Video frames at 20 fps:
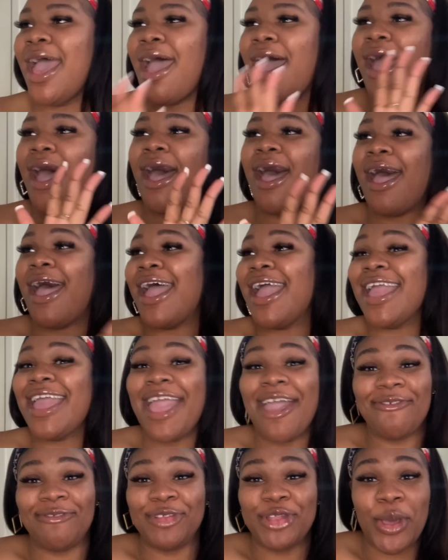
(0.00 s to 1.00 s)
I
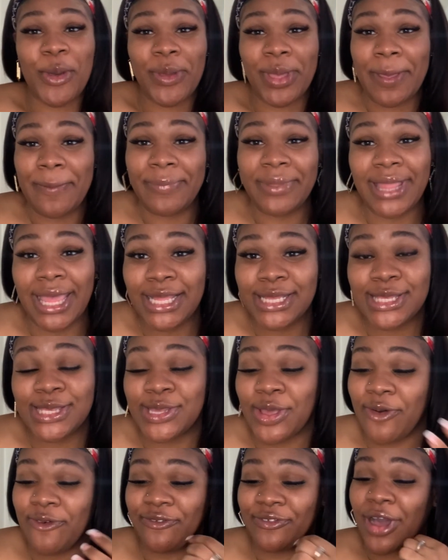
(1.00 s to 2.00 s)
have no complaints
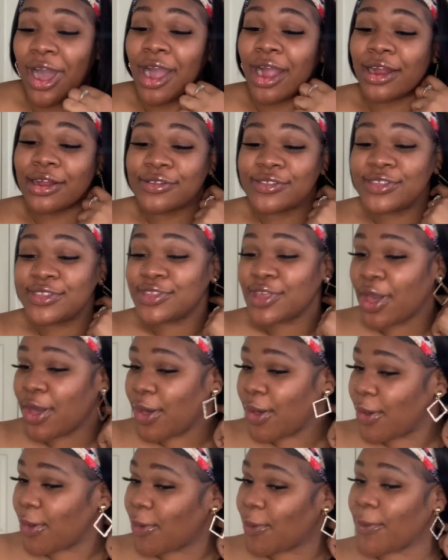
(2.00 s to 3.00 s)
so far.
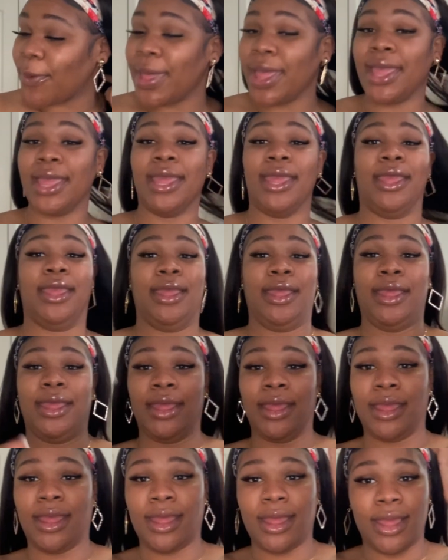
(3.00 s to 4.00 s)
So
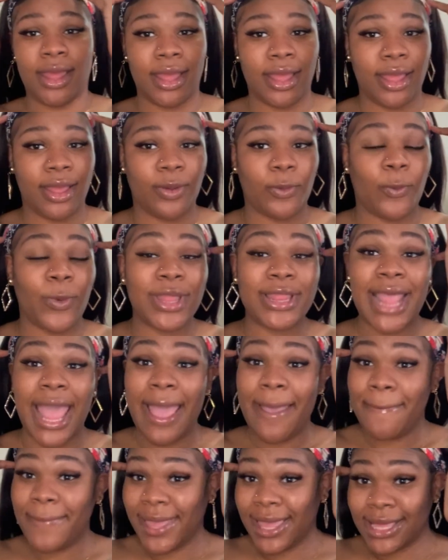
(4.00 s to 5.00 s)
with
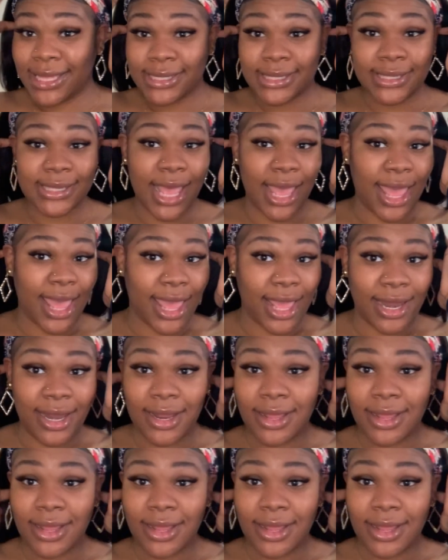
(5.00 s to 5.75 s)
that being said,